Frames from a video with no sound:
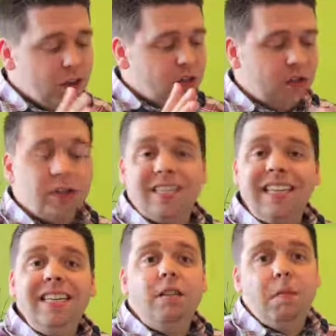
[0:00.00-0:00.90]
So
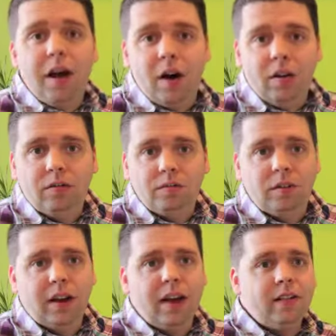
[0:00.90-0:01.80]
there's email,
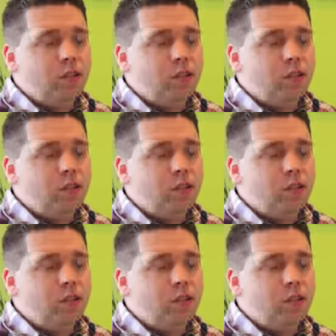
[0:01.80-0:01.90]
okay?